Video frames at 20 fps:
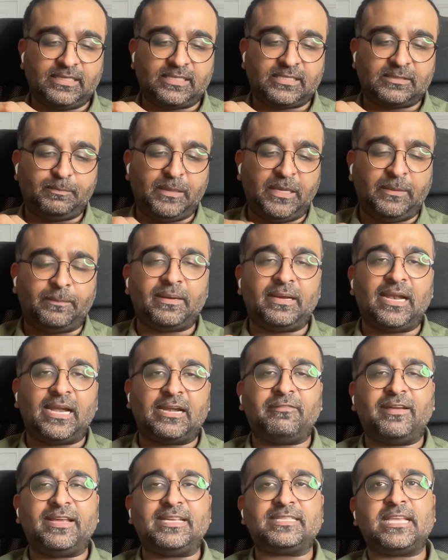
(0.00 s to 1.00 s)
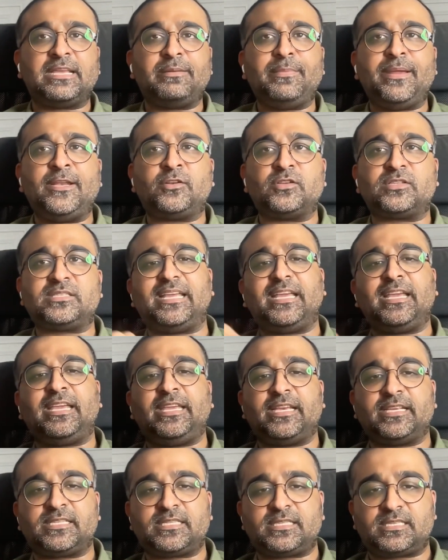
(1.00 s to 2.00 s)
is people advising me to say
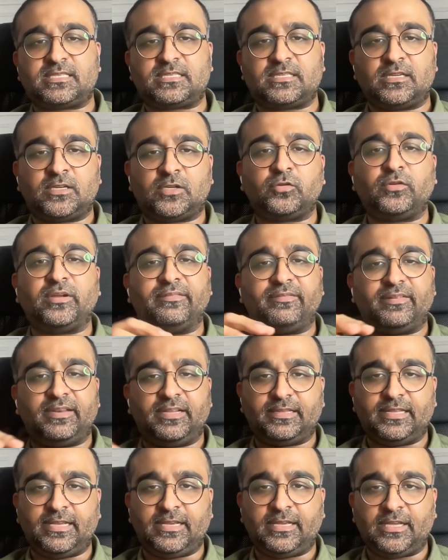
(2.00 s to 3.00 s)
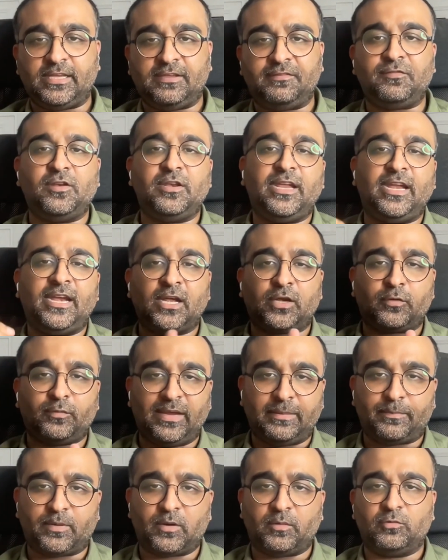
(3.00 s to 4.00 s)
yes to everything if you need a
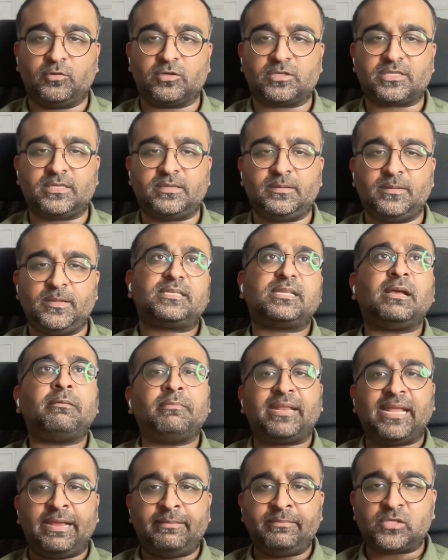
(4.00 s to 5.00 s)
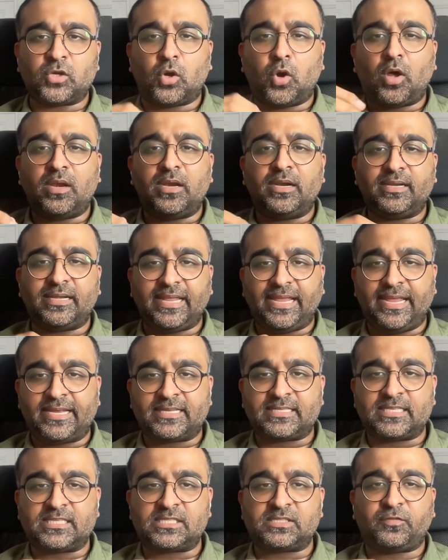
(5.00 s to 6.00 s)
quick promotion. Sometimes all it
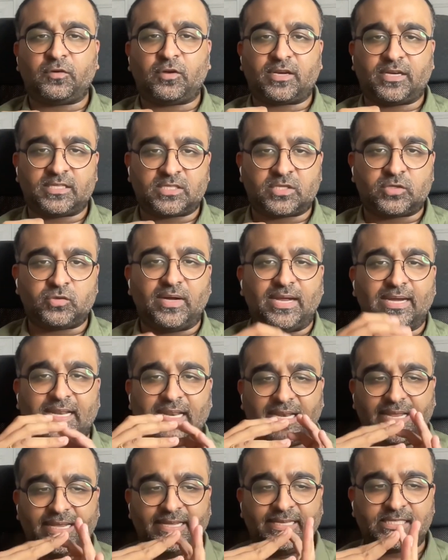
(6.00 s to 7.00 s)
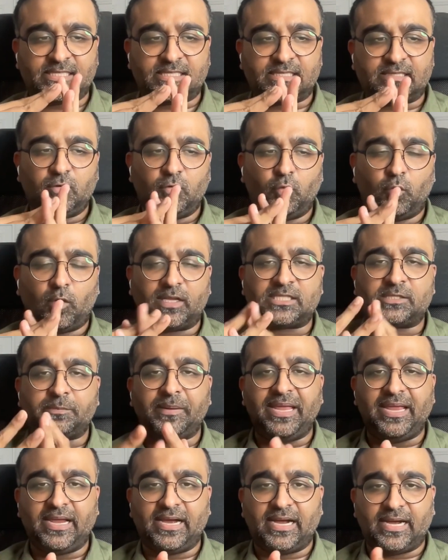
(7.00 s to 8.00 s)
takes is for us to analyze what's
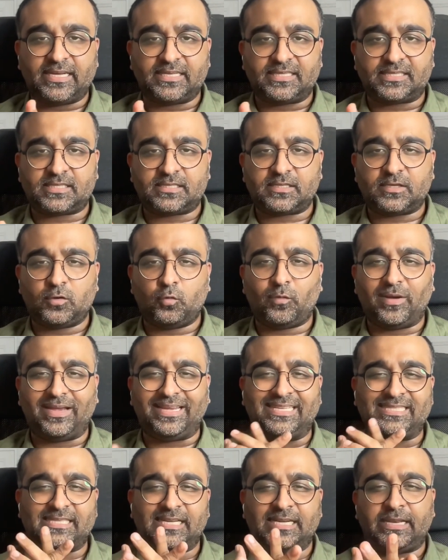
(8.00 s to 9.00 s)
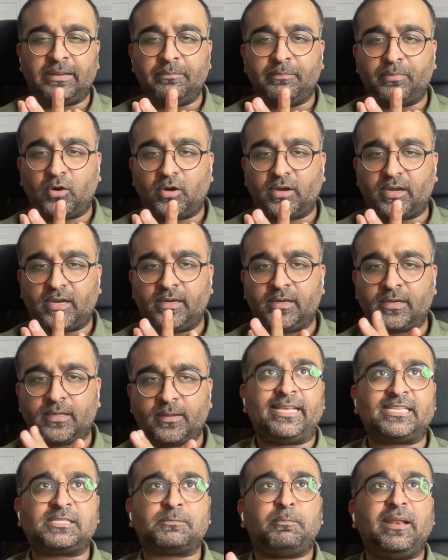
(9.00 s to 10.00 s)
being asked, why is it important,
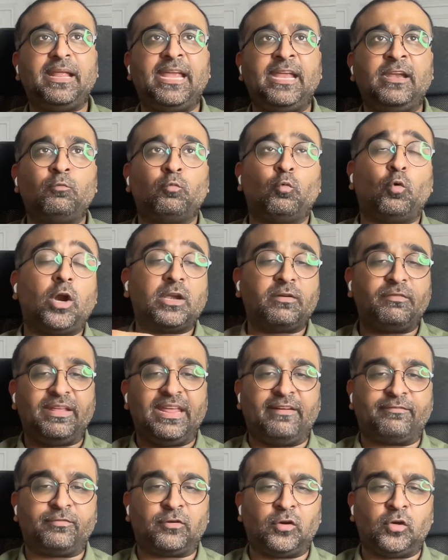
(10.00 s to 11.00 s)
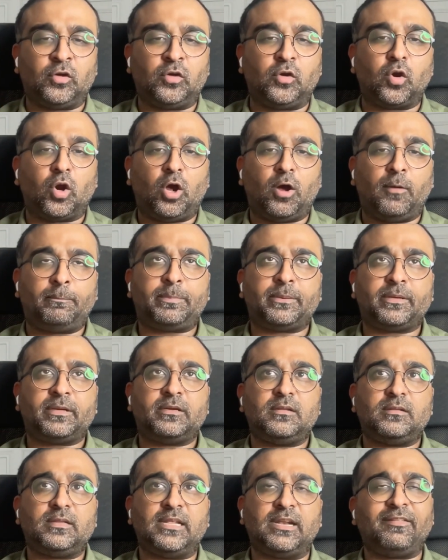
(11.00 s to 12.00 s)
explain what we have to drop
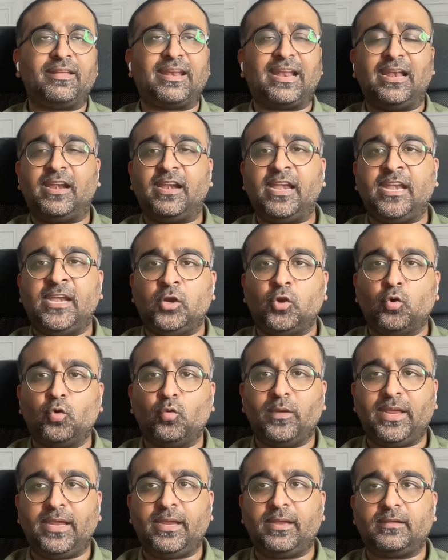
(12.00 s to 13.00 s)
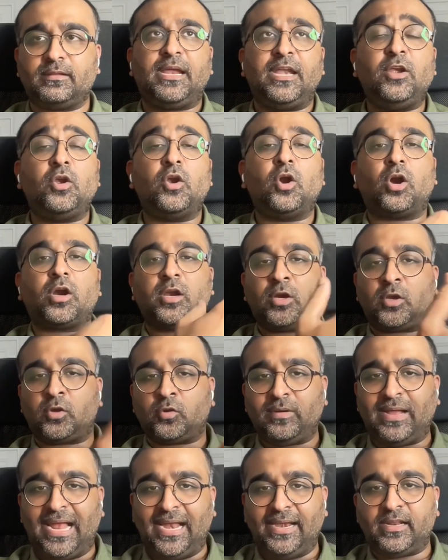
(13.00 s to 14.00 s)
that we're already doing in order
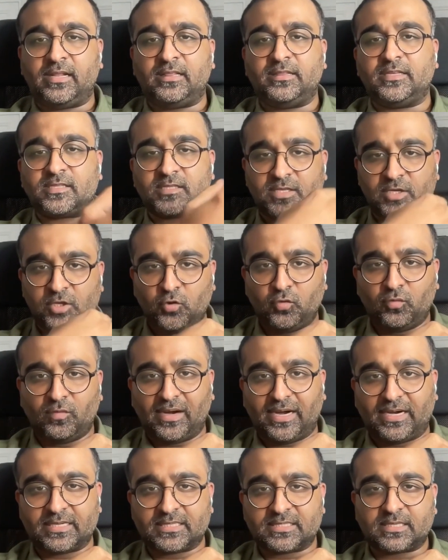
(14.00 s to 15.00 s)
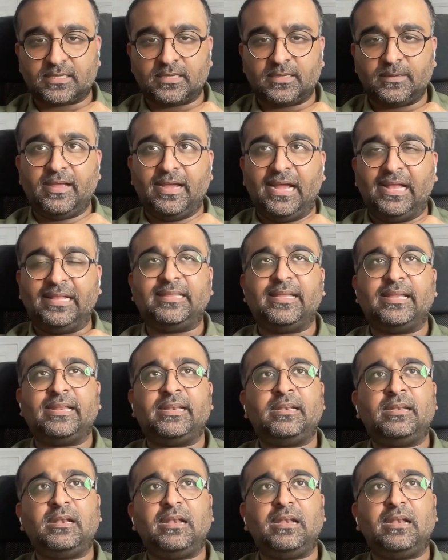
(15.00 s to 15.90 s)
to handle this new ask, and then